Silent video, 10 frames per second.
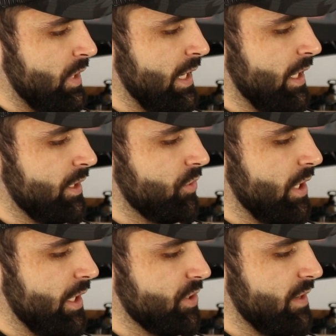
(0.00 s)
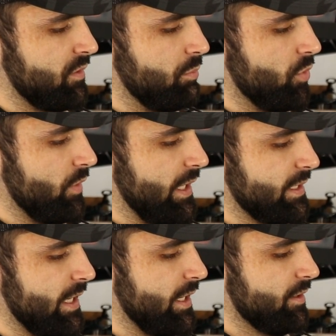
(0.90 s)
And you kind of just have to pull
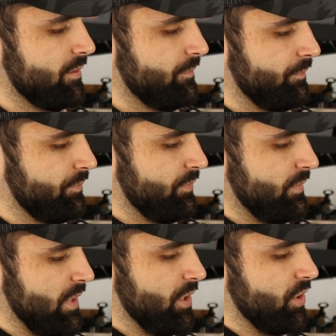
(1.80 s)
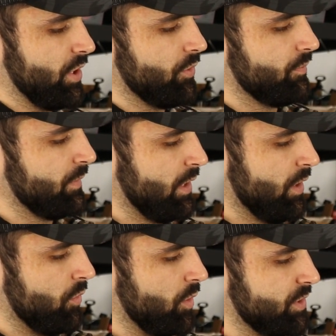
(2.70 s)
that tight. There you go.
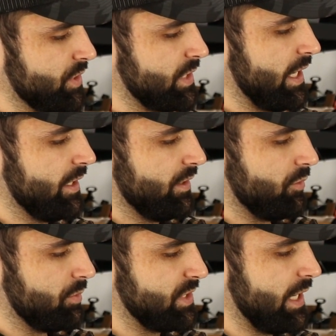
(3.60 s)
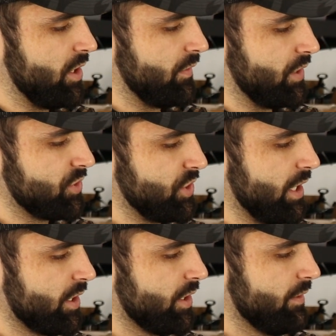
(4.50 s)
Once it's tight, it'll stay on there
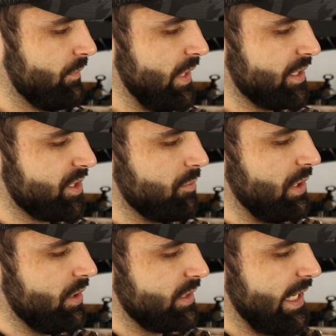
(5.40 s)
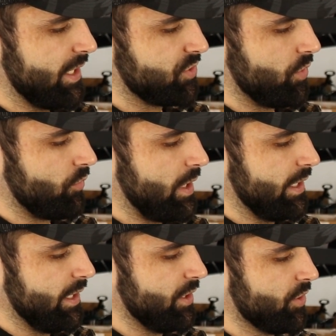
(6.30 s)
snug. That's going to be attached to the
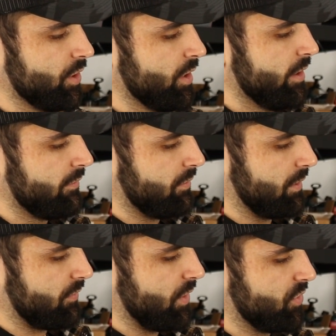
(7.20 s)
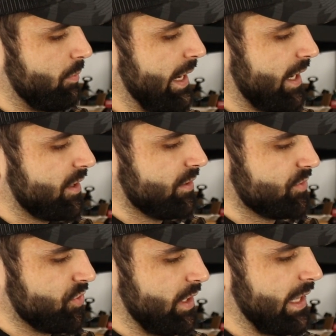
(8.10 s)
right ear from the front to the back
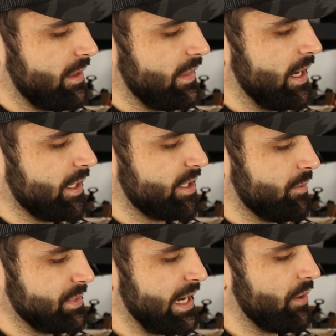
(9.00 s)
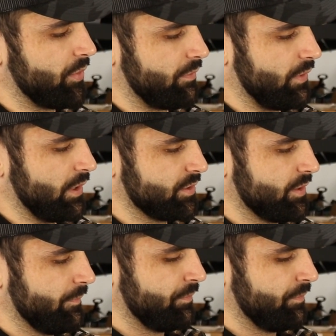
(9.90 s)
so that that line comes out the front.